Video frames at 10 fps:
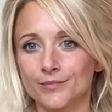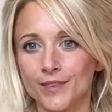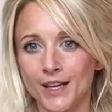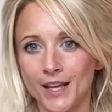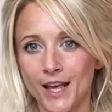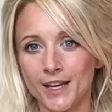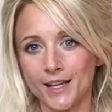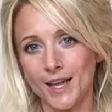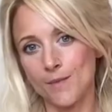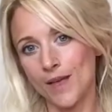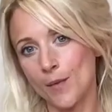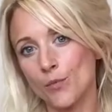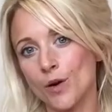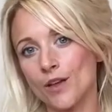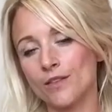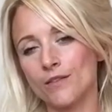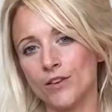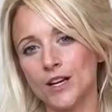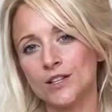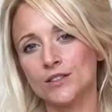And again, keep that breath
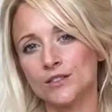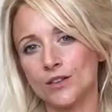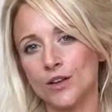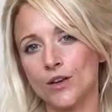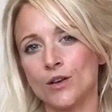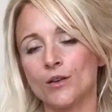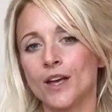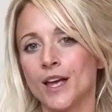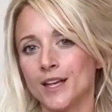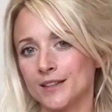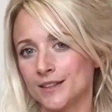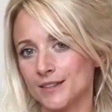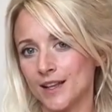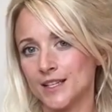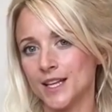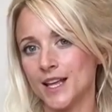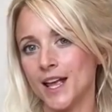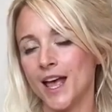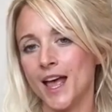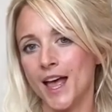really slow and steady
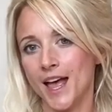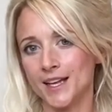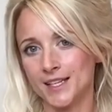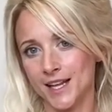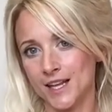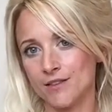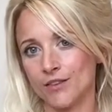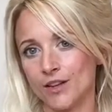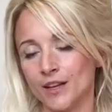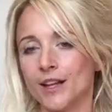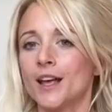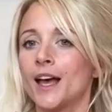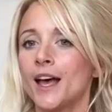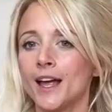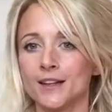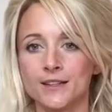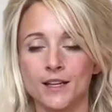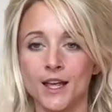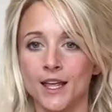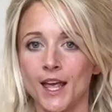and even. And
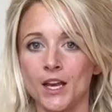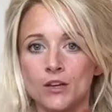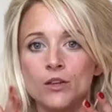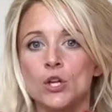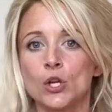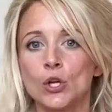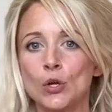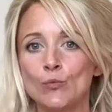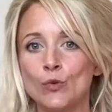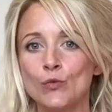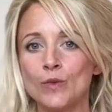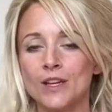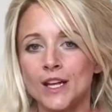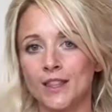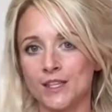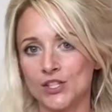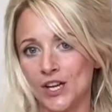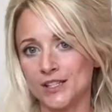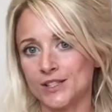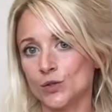again, no movement in the
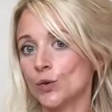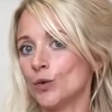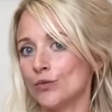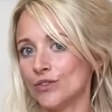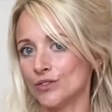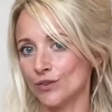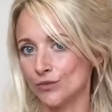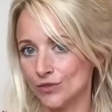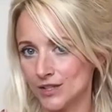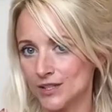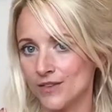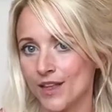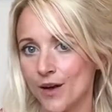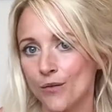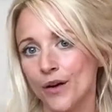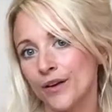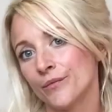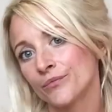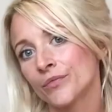chest or the shoulders for that one.